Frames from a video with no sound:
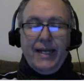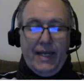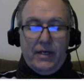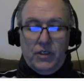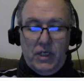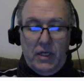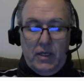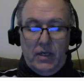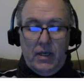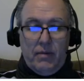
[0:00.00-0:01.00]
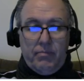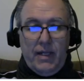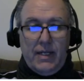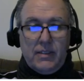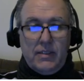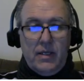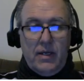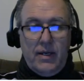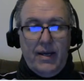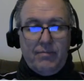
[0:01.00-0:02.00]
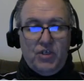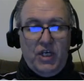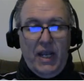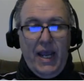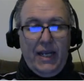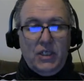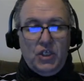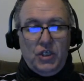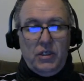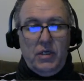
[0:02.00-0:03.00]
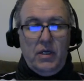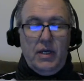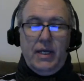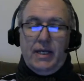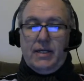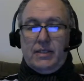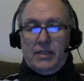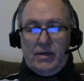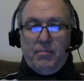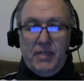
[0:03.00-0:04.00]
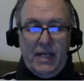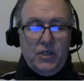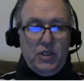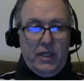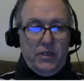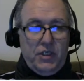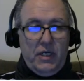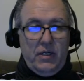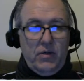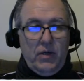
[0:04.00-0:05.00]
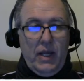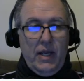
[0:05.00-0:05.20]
kinetic energy, plus mgh is the potential energy.